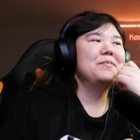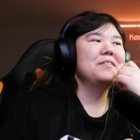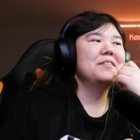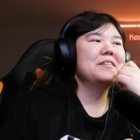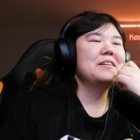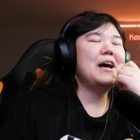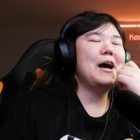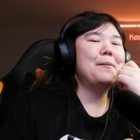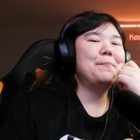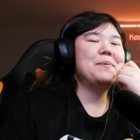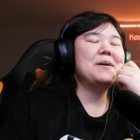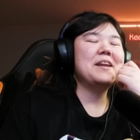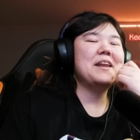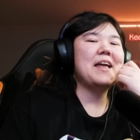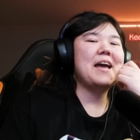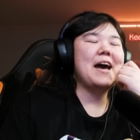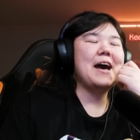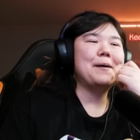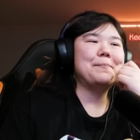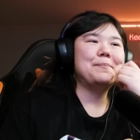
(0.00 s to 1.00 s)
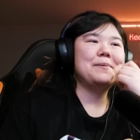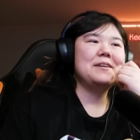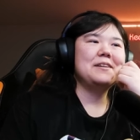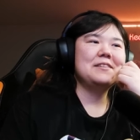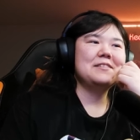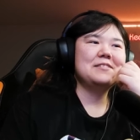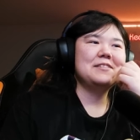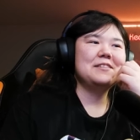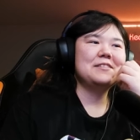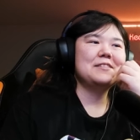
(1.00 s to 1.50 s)
not been happy
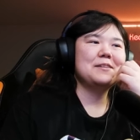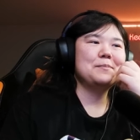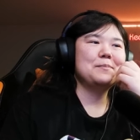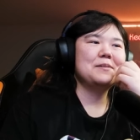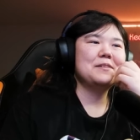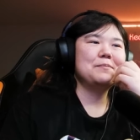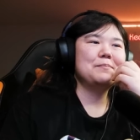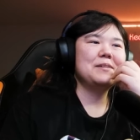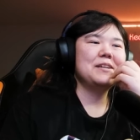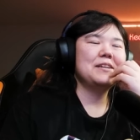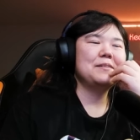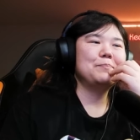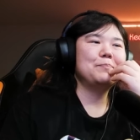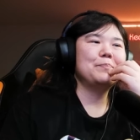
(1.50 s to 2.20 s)
to see someone be